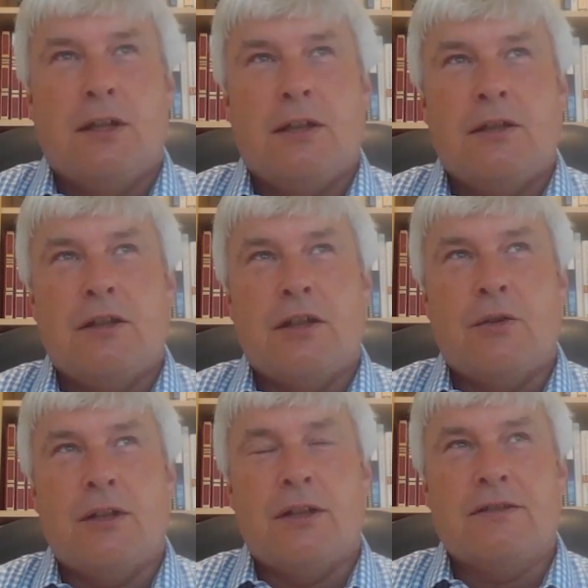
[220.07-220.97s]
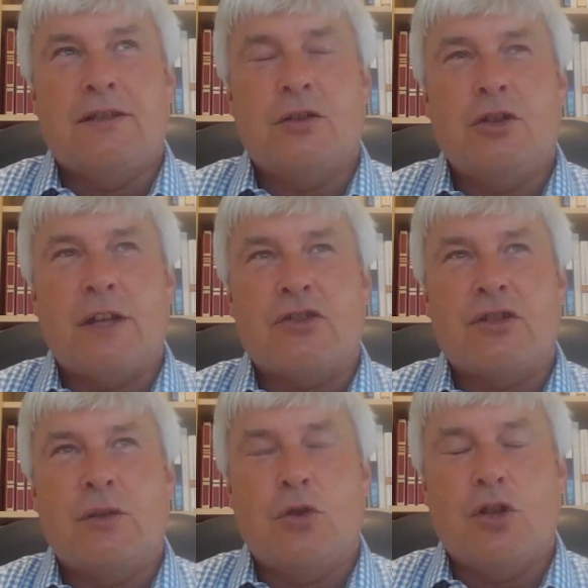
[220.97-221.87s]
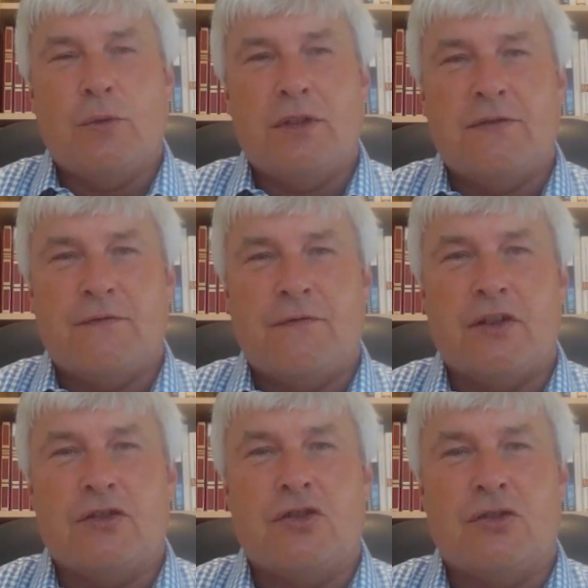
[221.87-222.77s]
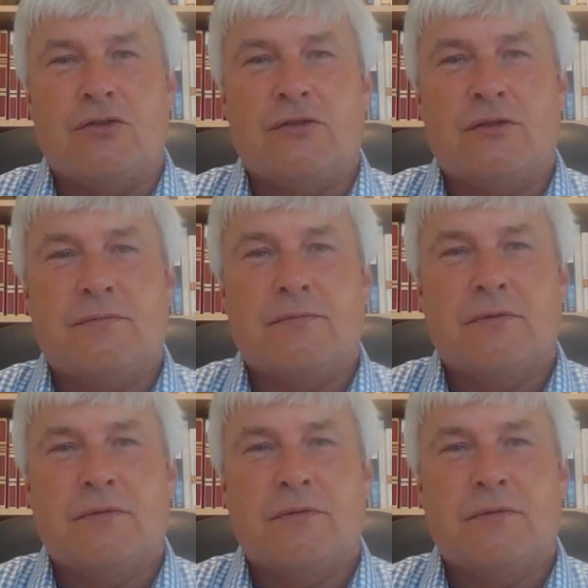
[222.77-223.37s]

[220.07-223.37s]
and until you actually work with different functions,